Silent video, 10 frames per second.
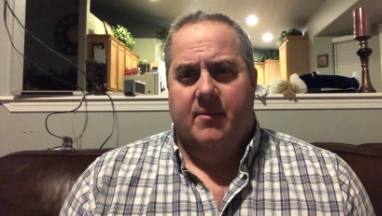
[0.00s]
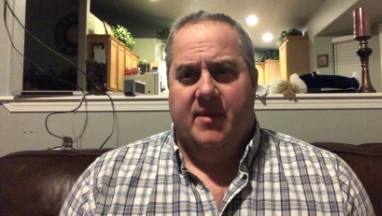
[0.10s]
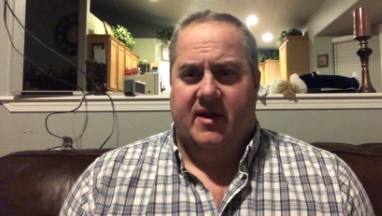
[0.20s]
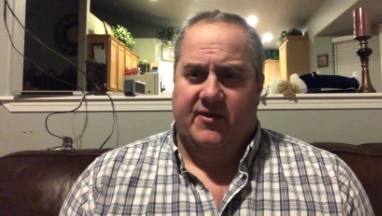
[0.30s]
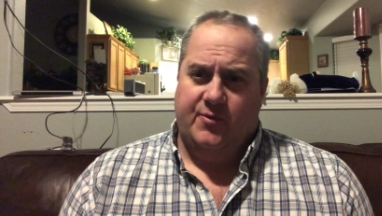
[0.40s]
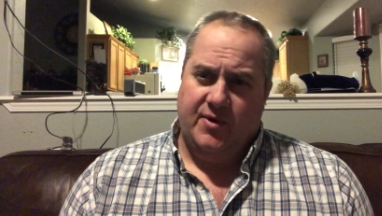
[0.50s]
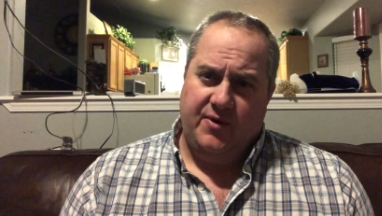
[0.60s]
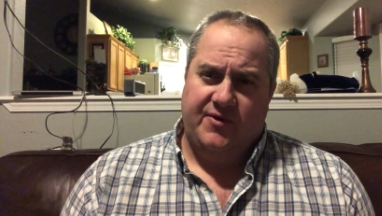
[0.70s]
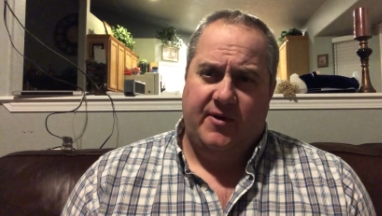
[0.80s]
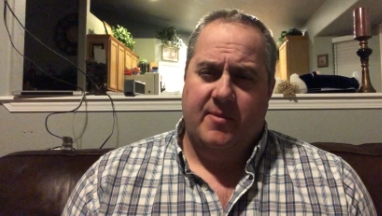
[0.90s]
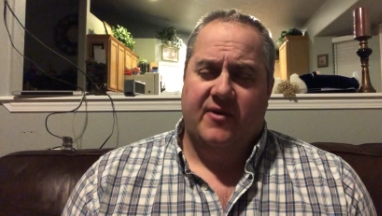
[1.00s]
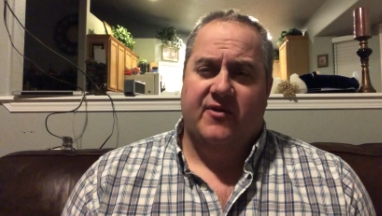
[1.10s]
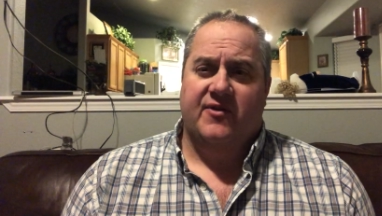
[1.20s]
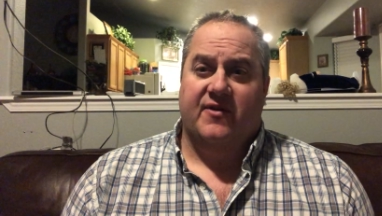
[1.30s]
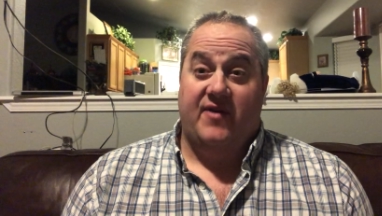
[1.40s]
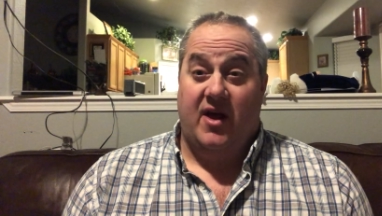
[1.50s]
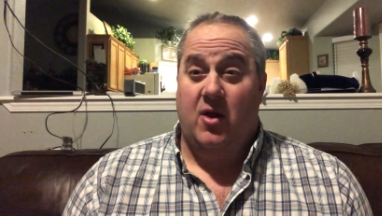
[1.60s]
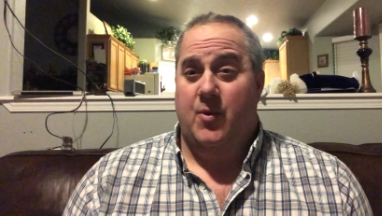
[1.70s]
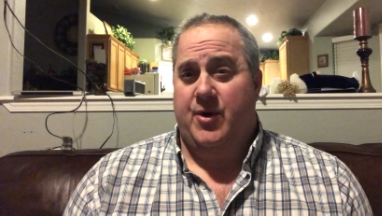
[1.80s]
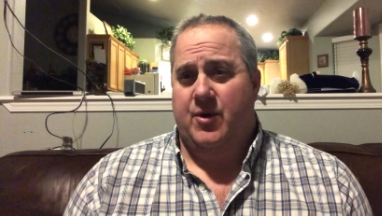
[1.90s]
Because when you see mentions of
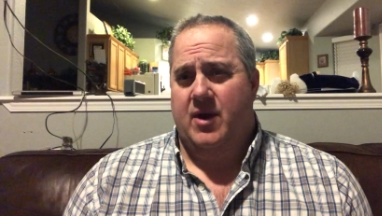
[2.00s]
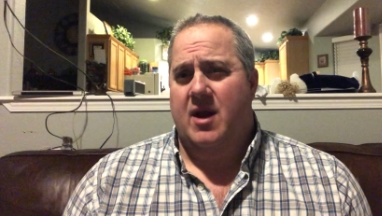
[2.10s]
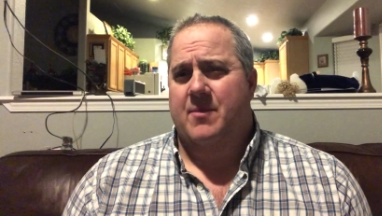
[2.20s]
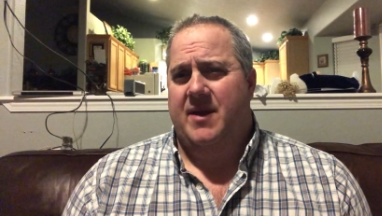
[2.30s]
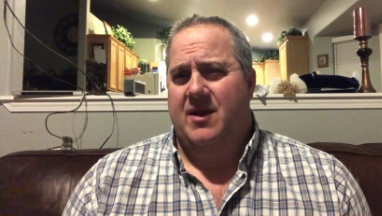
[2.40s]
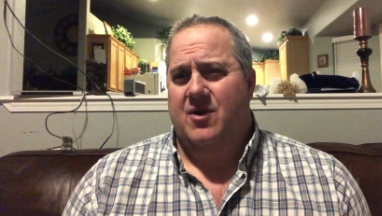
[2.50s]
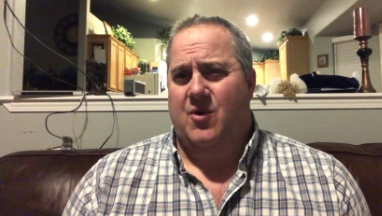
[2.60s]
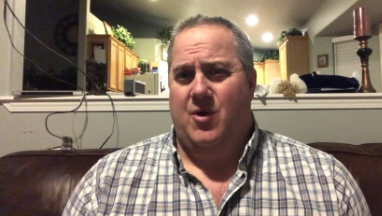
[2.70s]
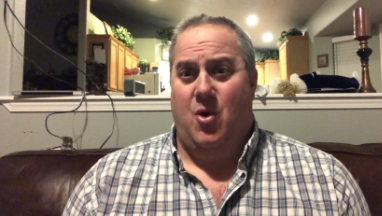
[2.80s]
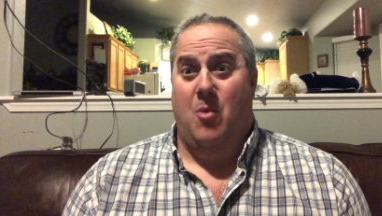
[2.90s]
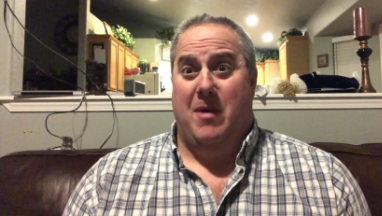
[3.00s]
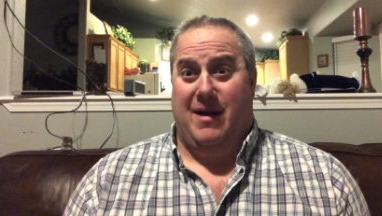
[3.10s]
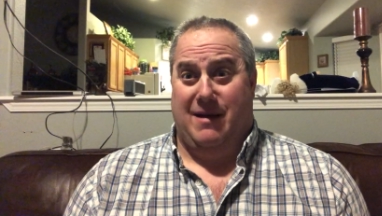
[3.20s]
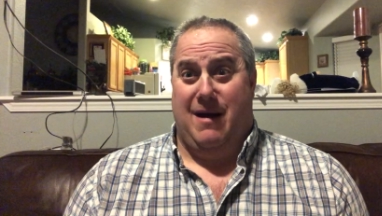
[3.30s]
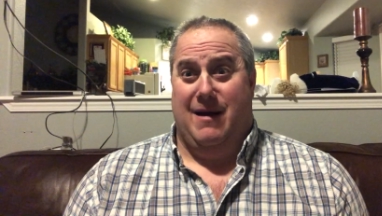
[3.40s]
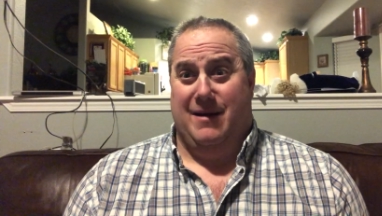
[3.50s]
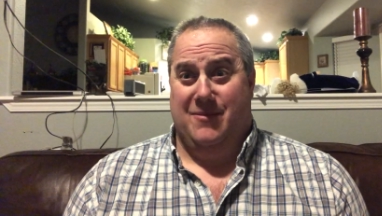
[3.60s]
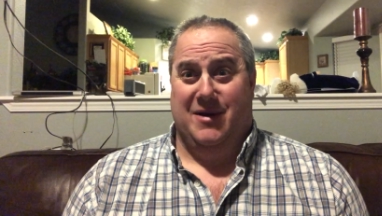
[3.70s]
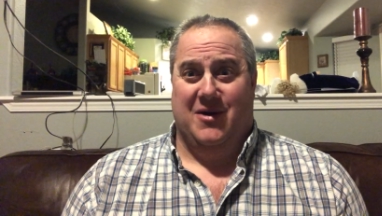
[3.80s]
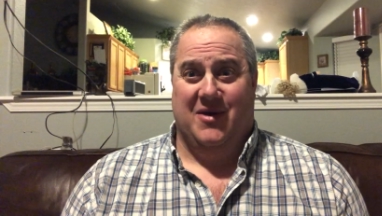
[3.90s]
hell, when you're an enemy, you're going, "Oh my God,
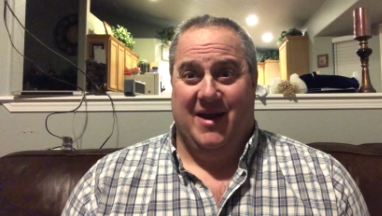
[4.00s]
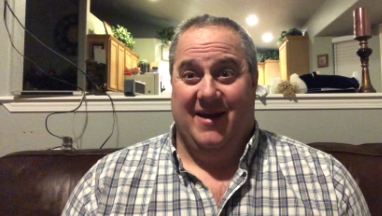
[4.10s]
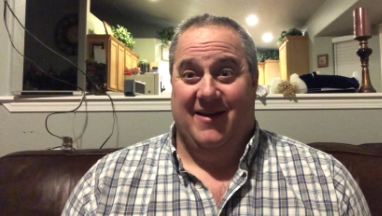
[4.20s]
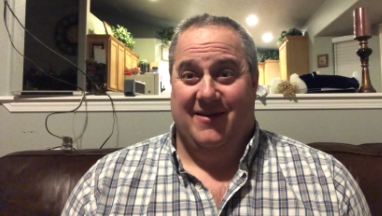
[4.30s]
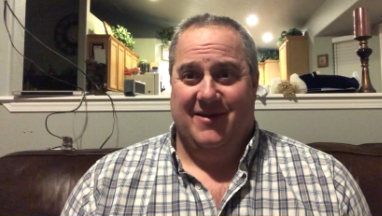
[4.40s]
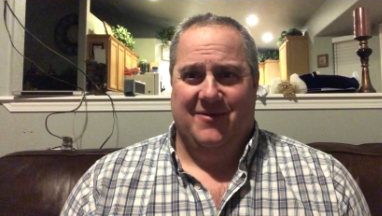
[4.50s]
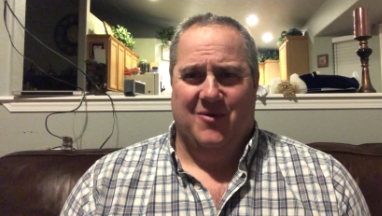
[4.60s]
I'm going to go to hell!